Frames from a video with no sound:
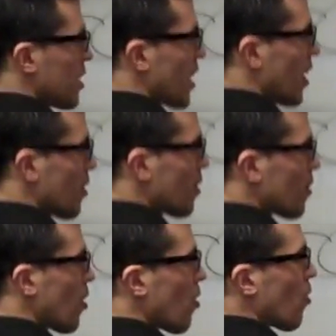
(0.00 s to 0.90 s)
put
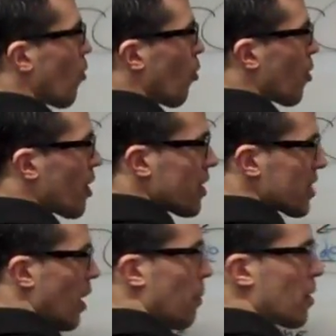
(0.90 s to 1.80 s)
together, or
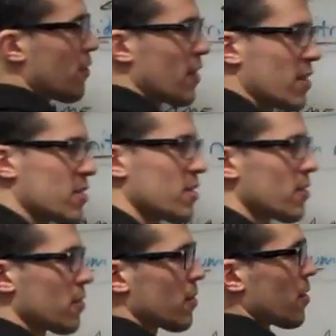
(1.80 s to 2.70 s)
it's got a
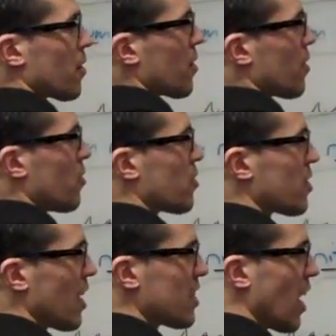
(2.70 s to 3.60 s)
prefix.
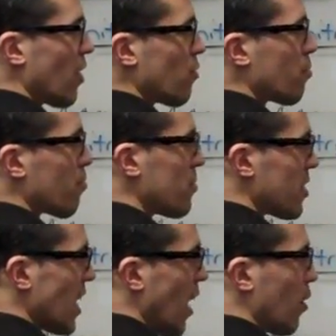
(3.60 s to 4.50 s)
That's how you
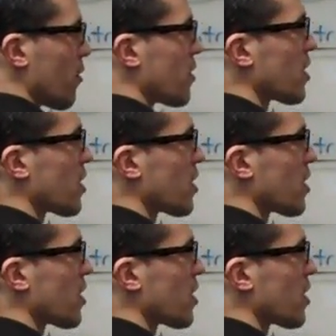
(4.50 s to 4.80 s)
tell if